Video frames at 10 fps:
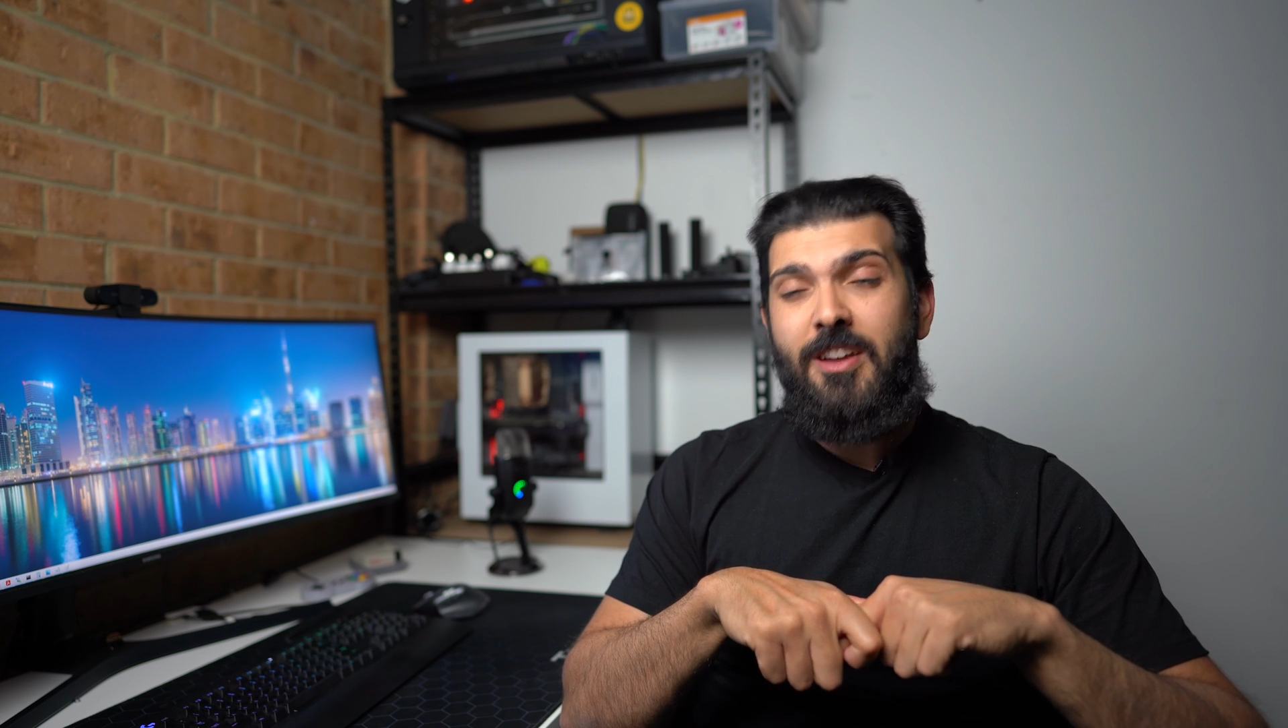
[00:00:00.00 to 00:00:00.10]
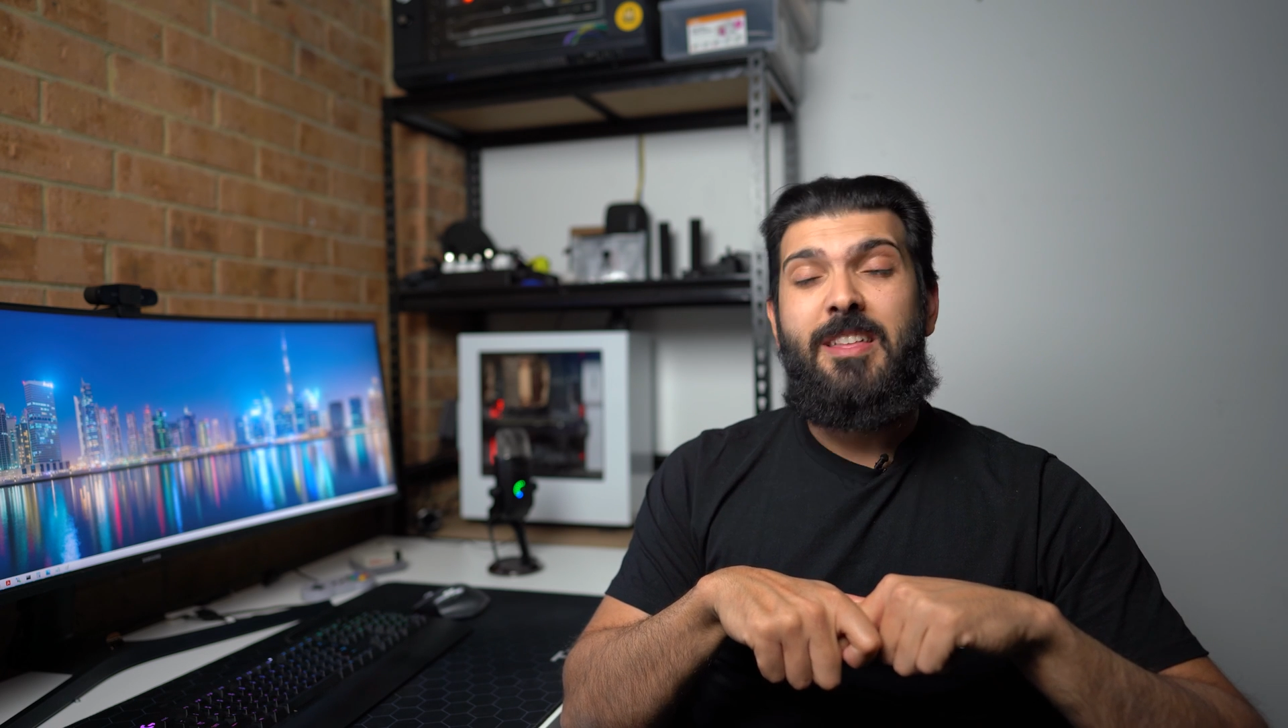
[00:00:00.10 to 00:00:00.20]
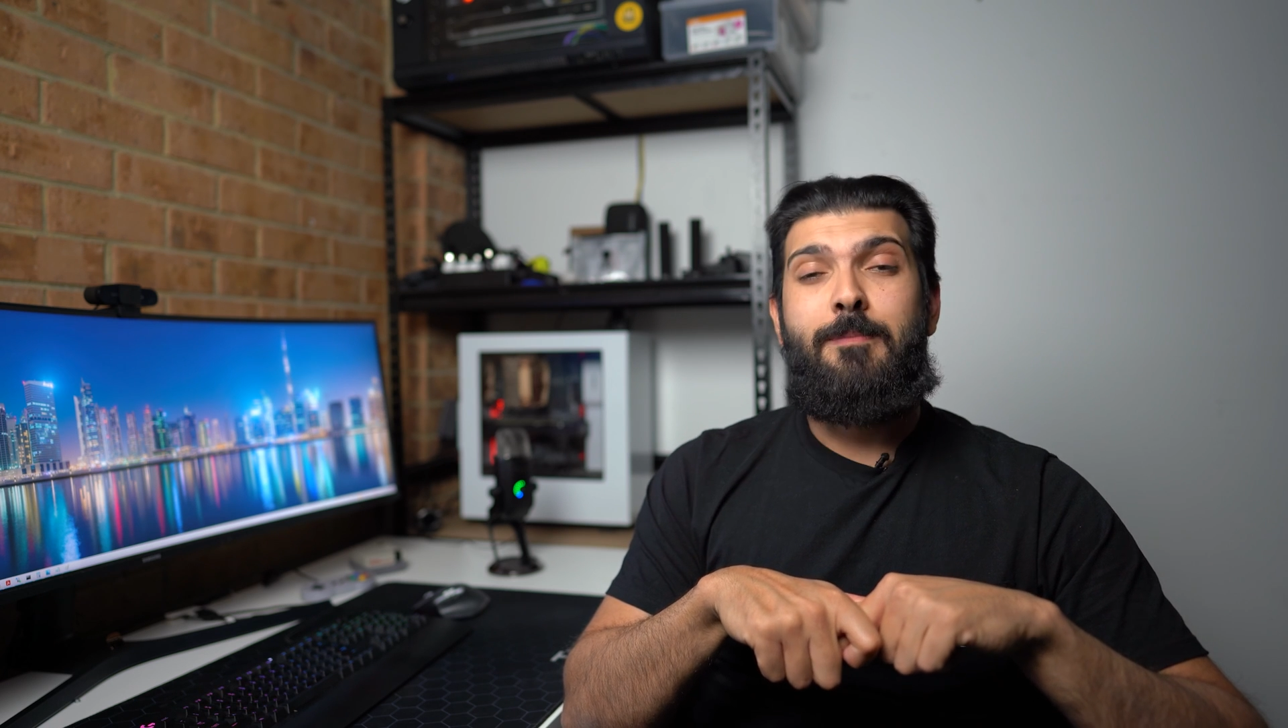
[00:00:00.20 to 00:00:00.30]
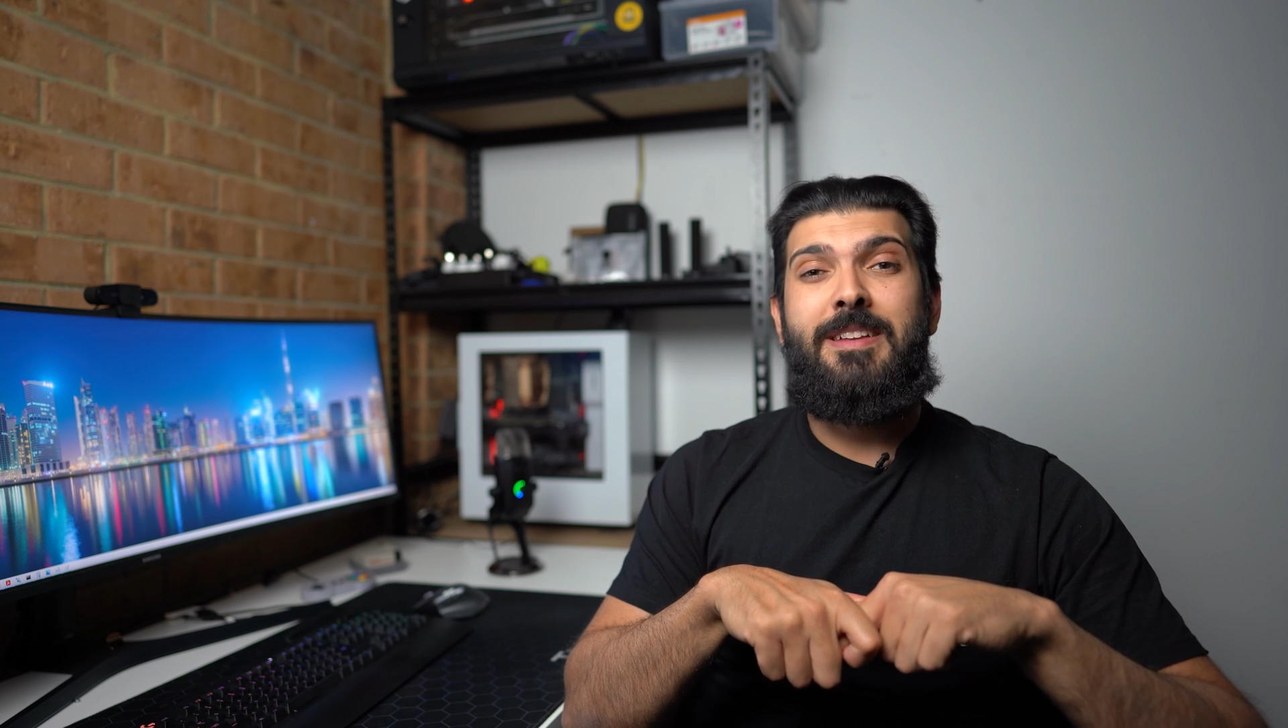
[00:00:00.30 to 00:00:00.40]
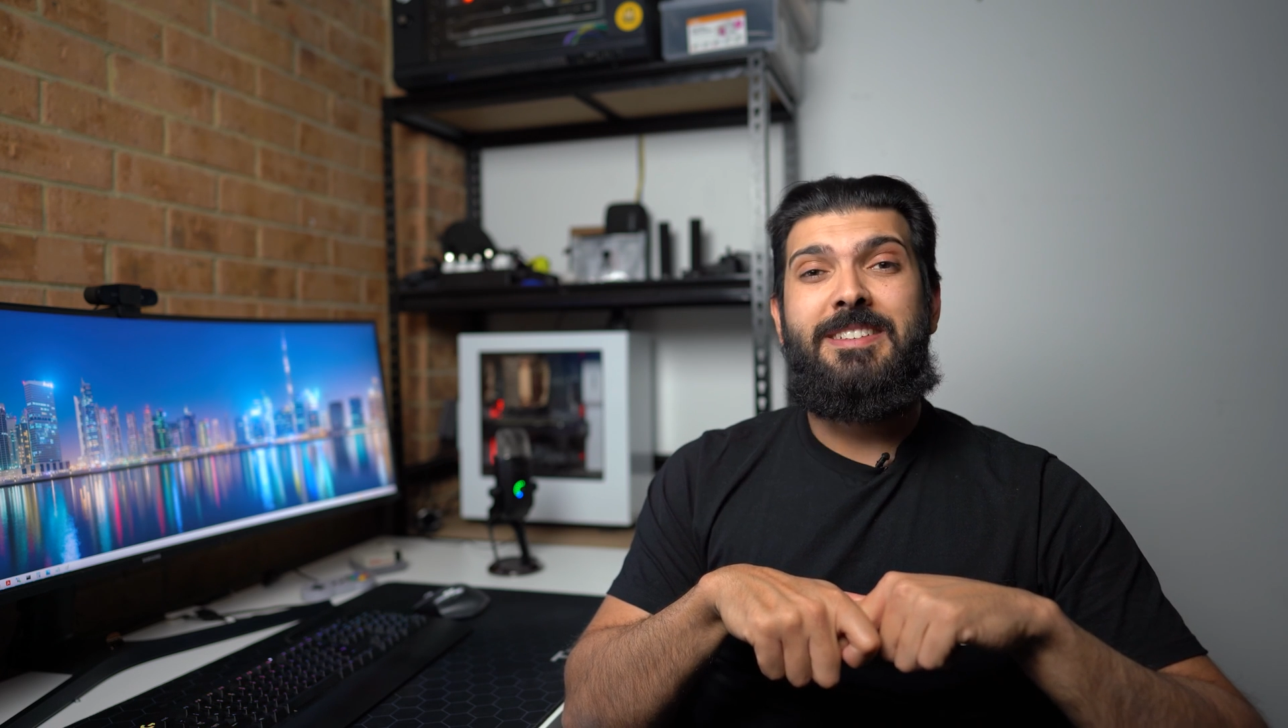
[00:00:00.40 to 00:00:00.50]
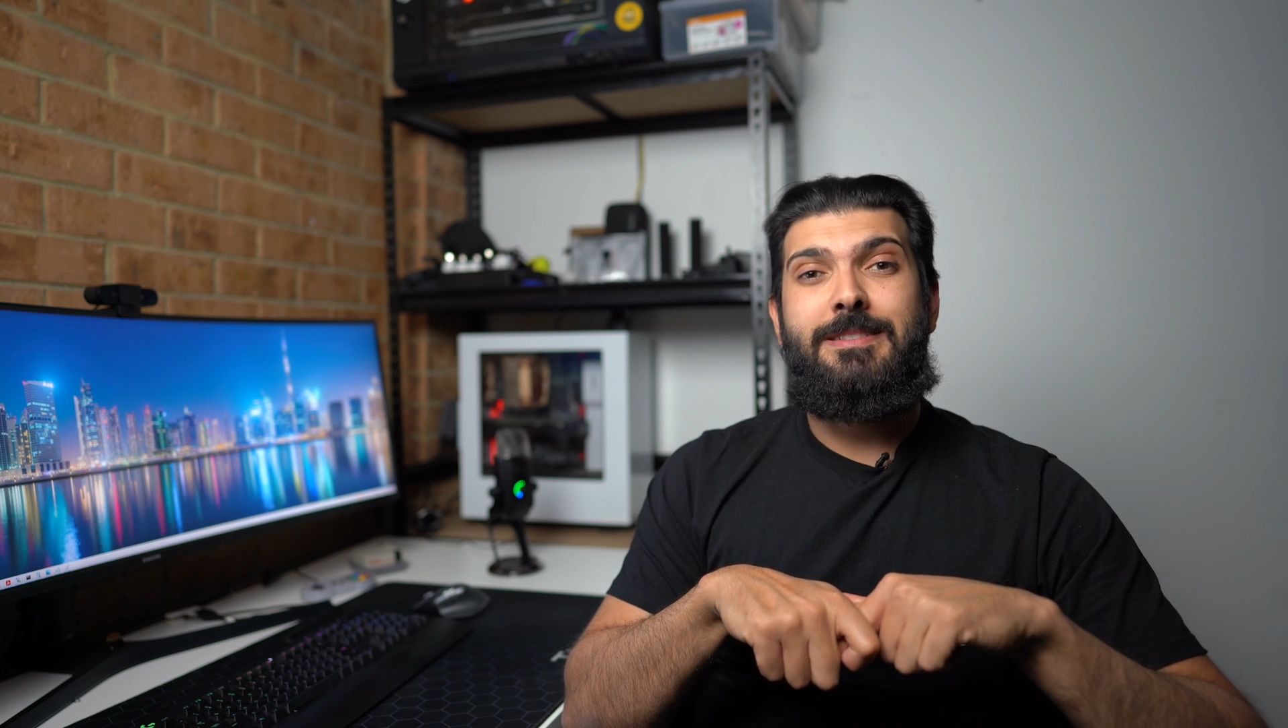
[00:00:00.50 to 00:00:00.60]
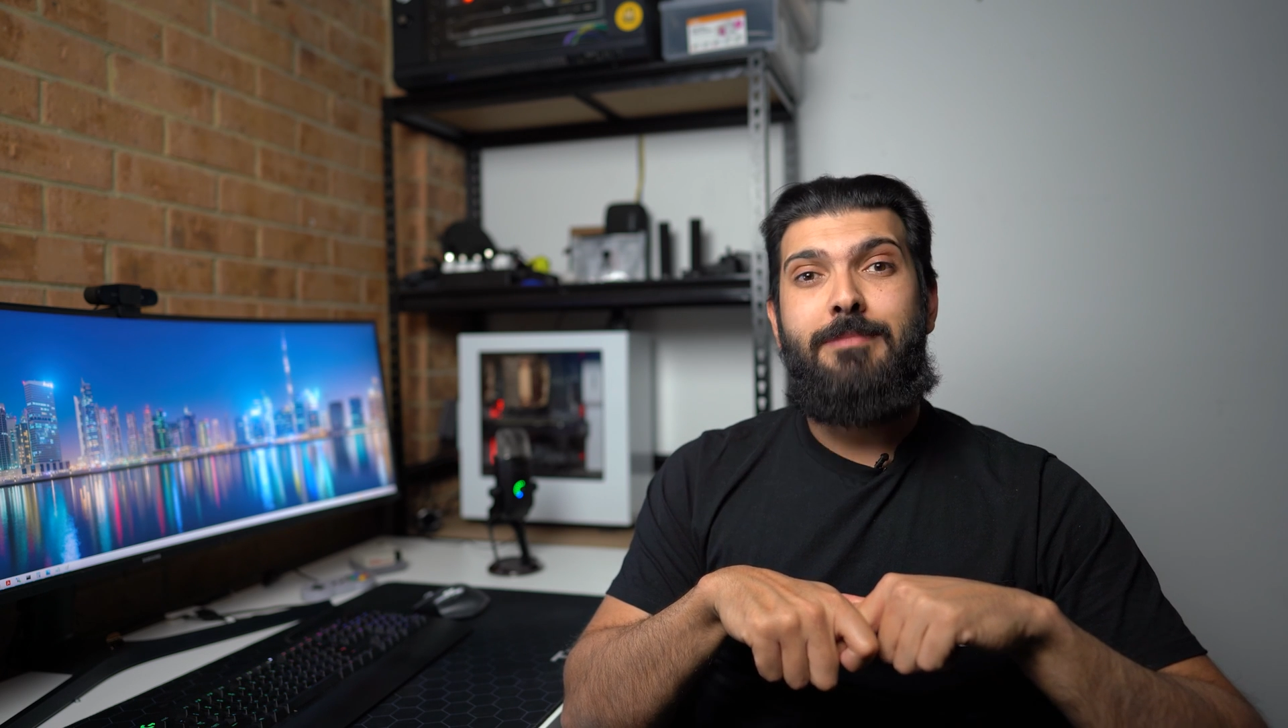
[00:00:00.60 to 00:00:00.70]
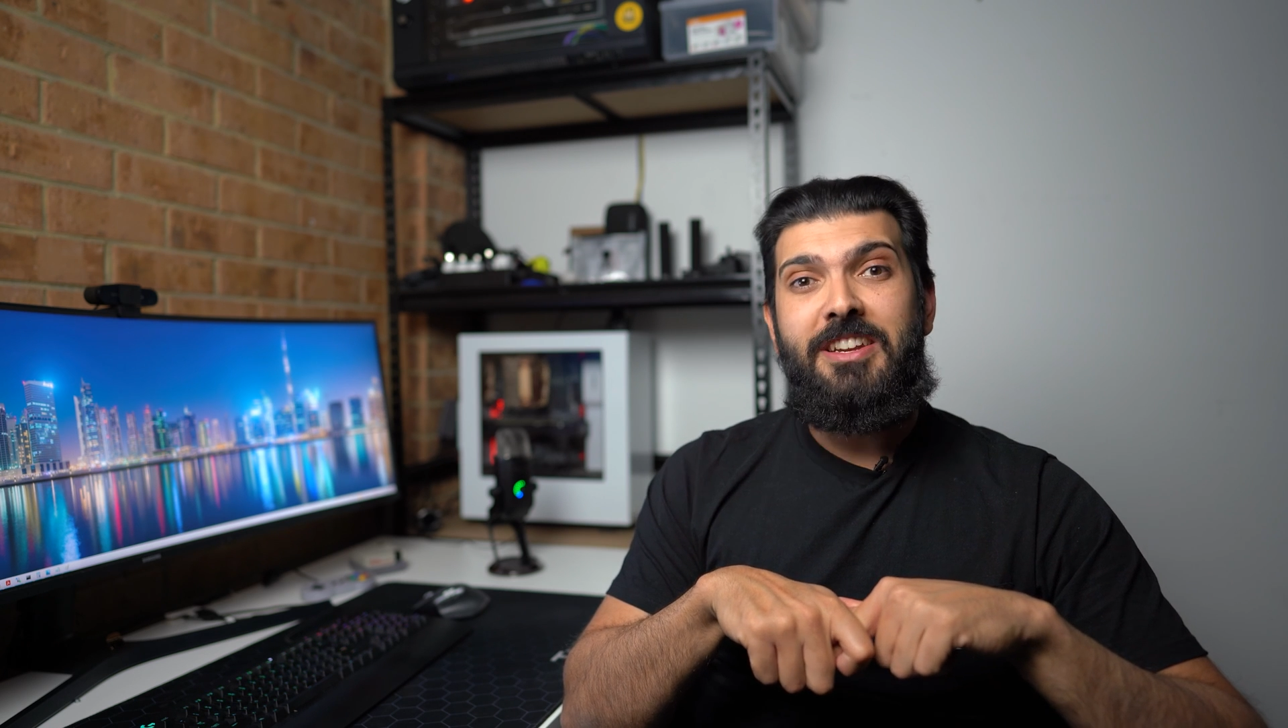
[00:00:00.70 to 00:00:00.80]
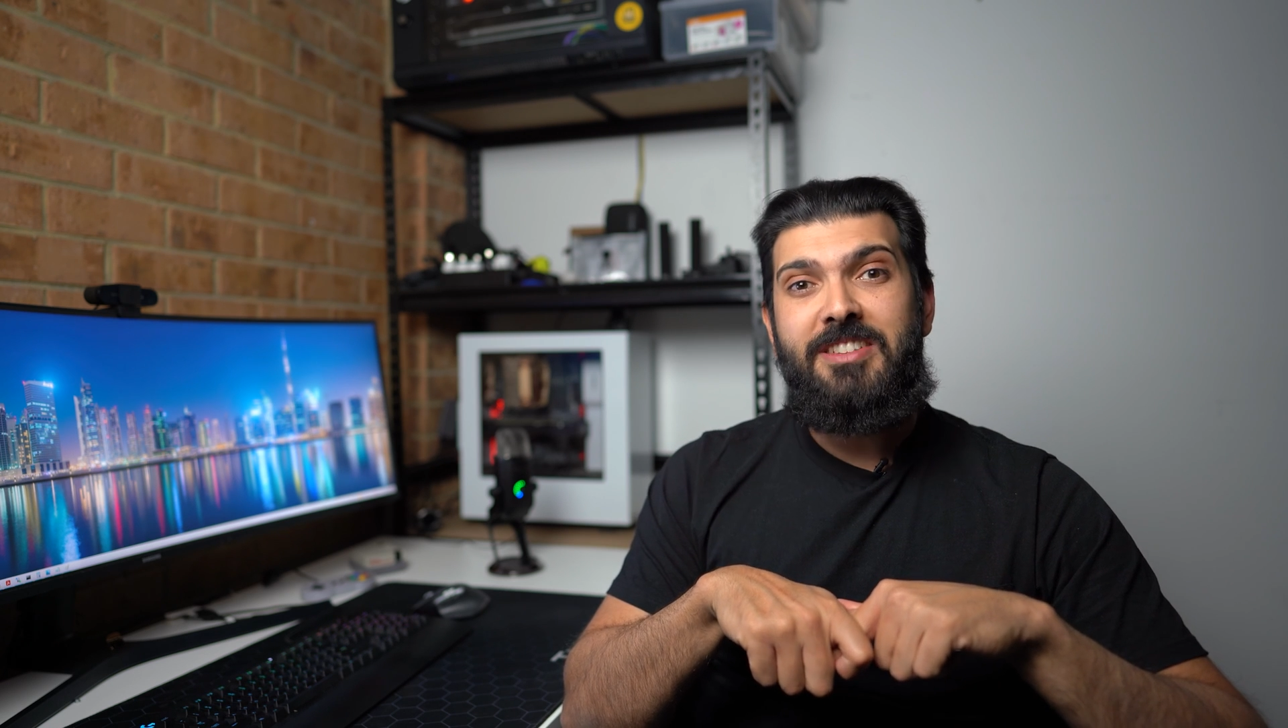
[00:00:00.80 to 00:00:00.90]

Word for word: then please smash